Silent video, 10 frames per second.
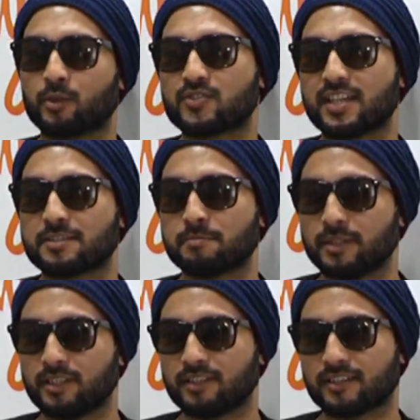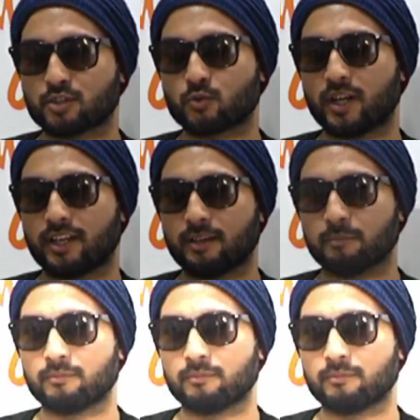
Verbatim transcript: because that's me, that's who I am.